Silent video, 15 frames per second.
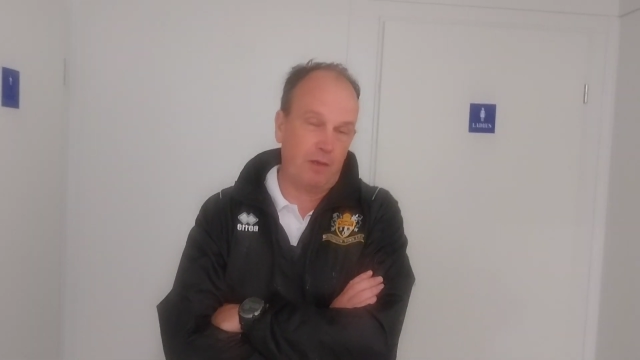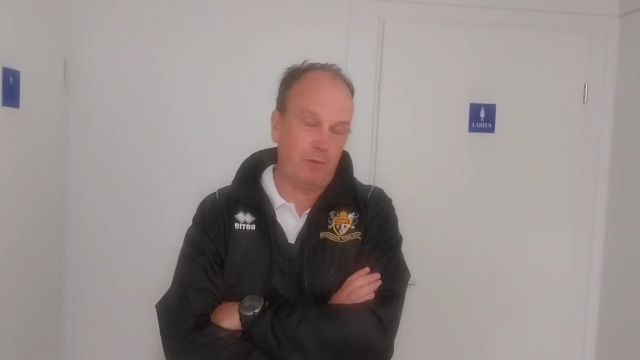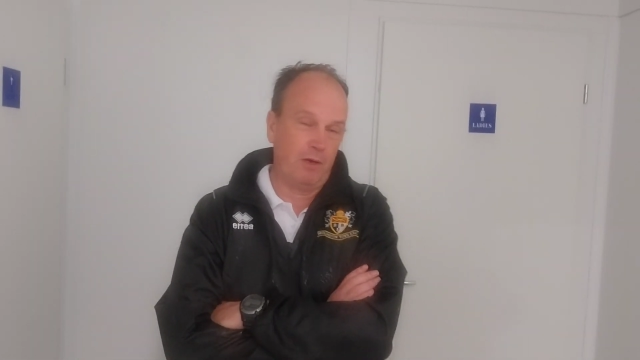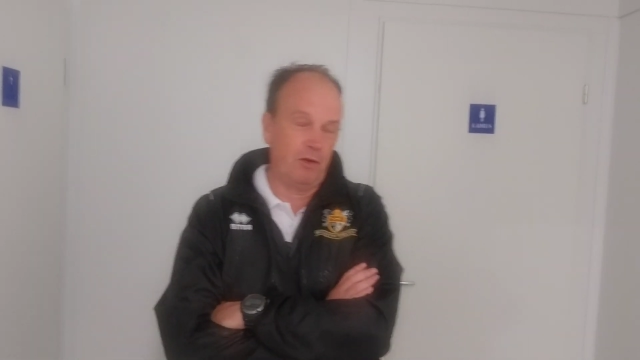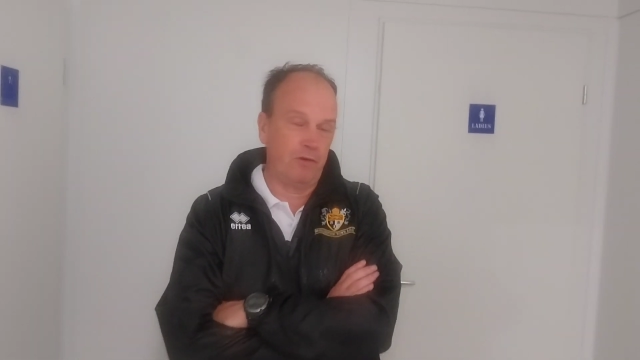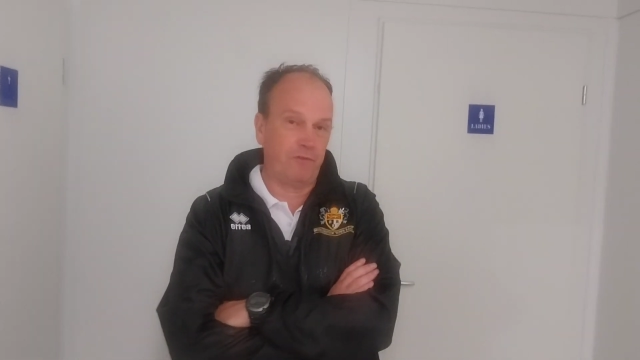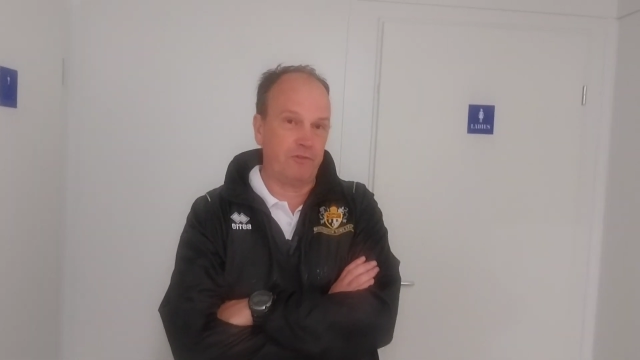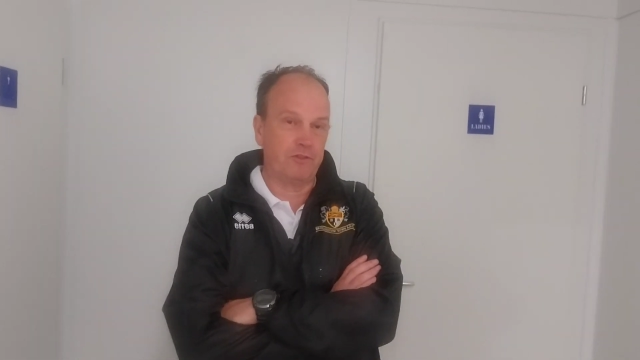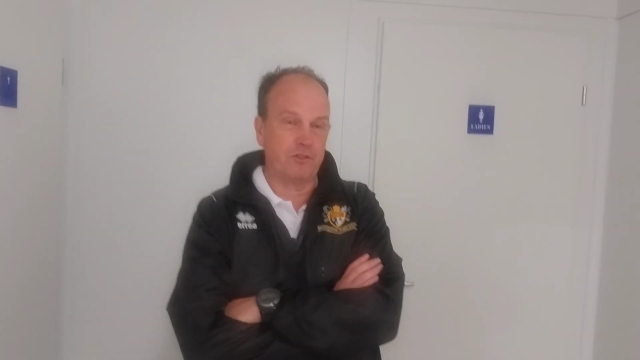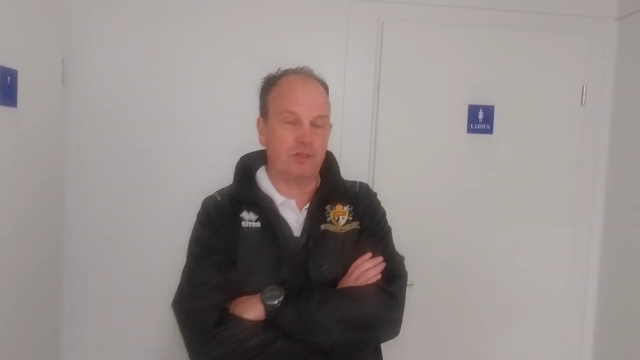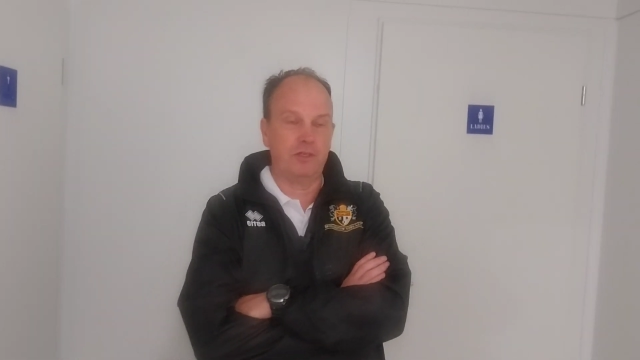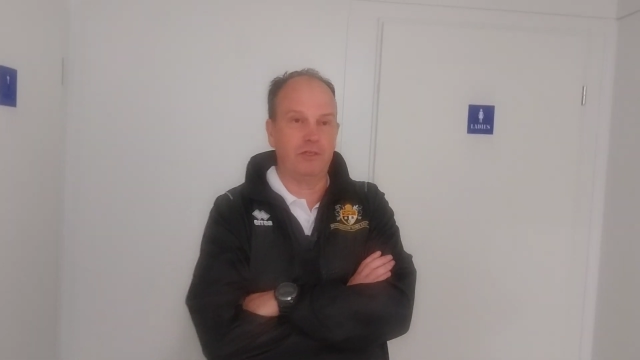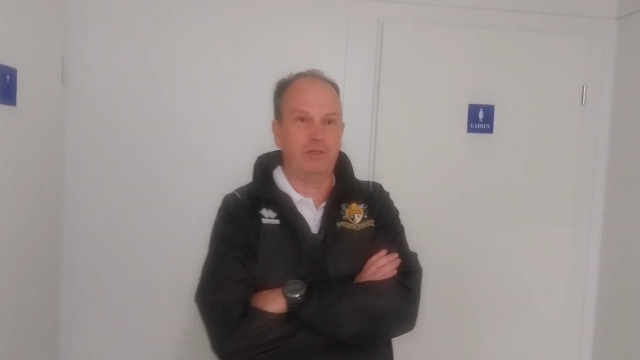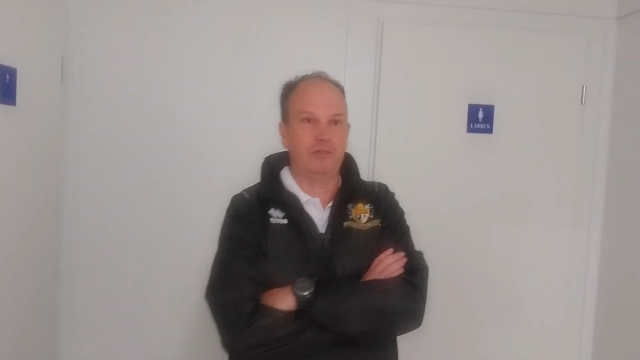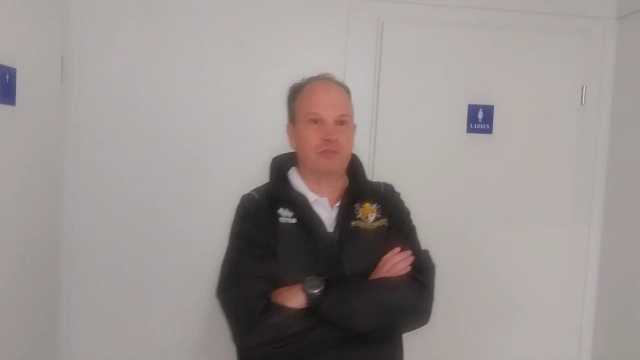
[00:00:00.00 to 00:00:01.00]
They went off
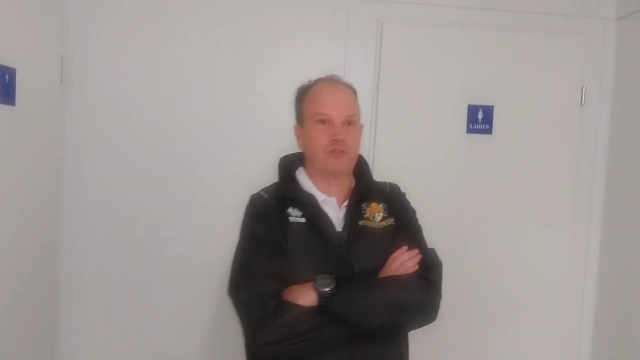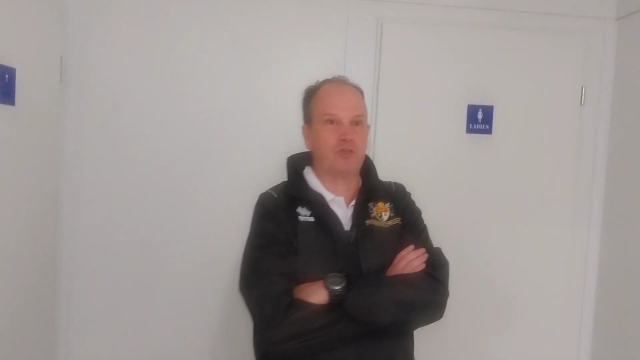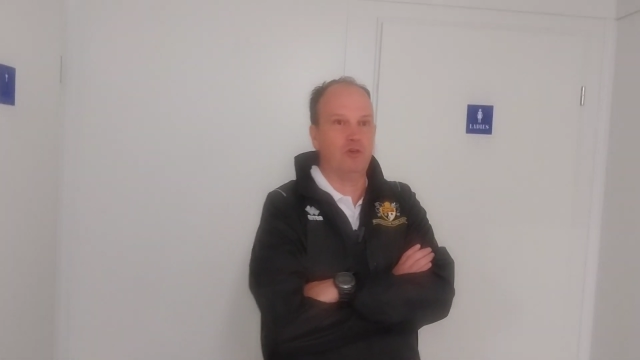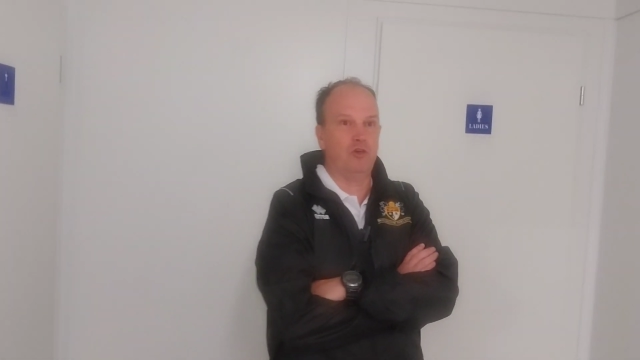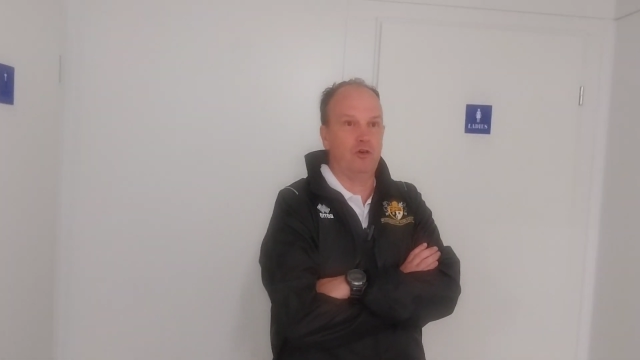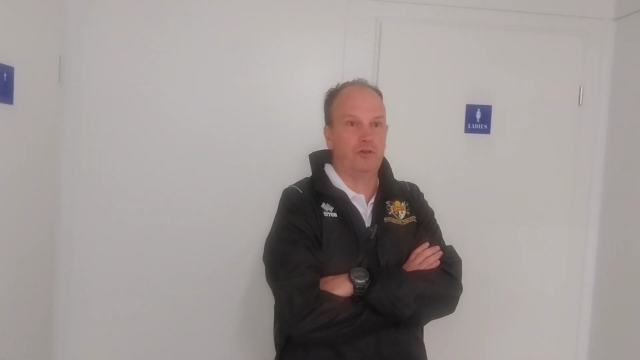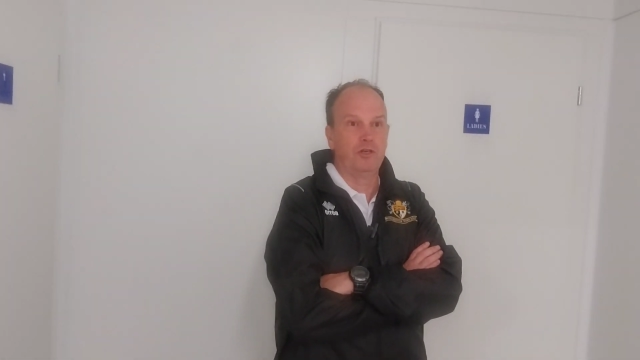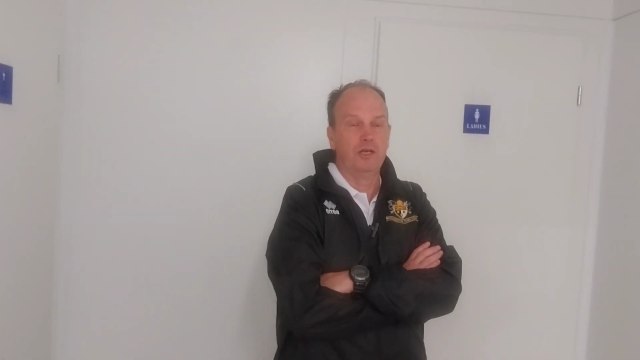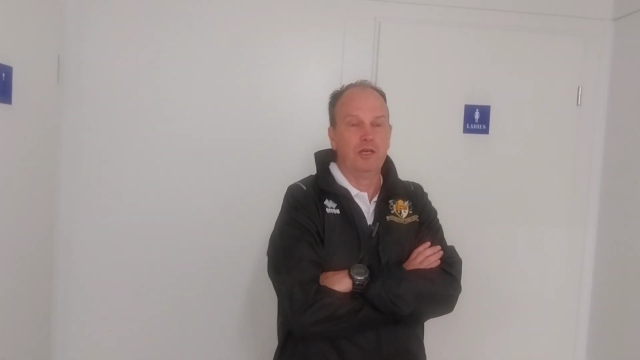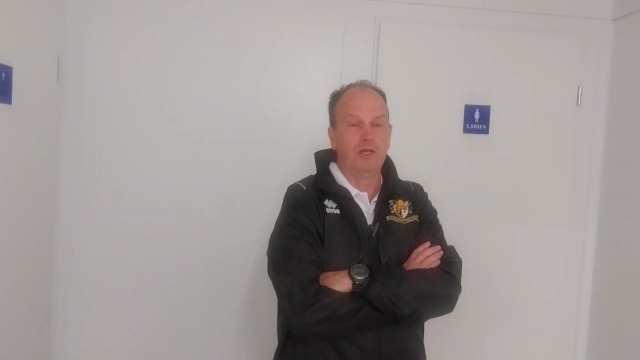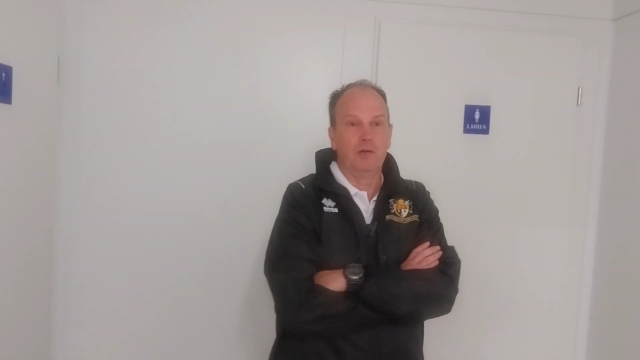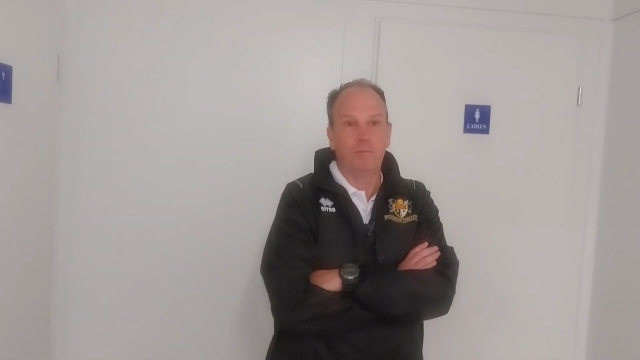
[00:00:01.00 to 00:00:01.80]
and scored.